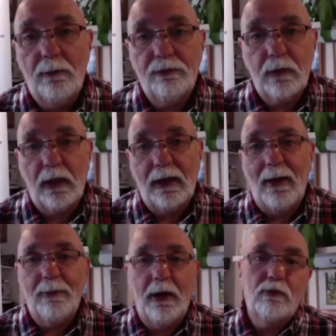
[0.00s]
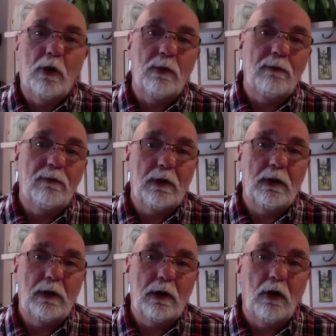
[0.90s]
it can be a problem
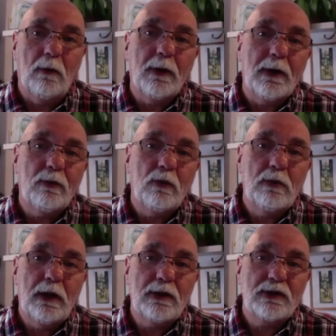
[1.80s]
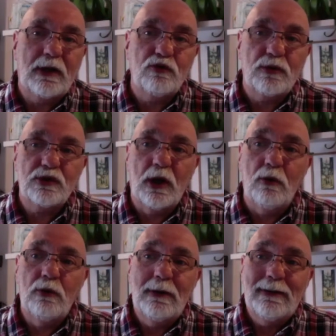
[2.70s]
for a lot of people, etc.
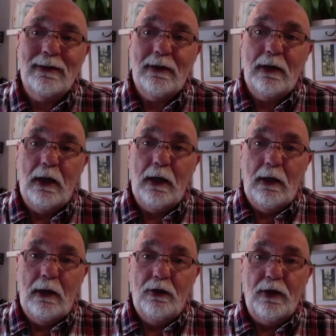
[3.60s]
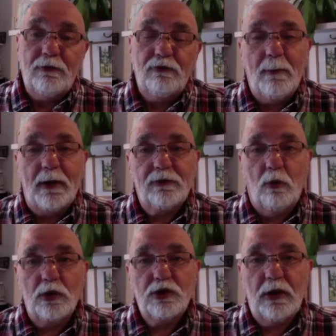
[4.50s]
So thanks very much for
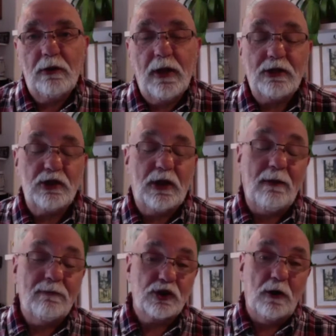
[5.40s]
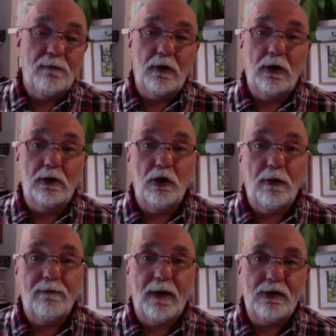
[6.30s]
watching. Thanks again, Sue, for doing
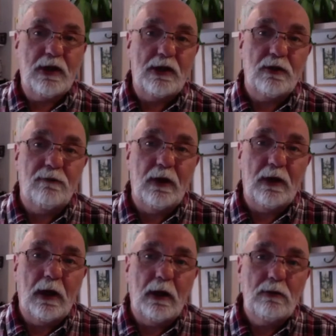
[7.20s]
a fantastic video.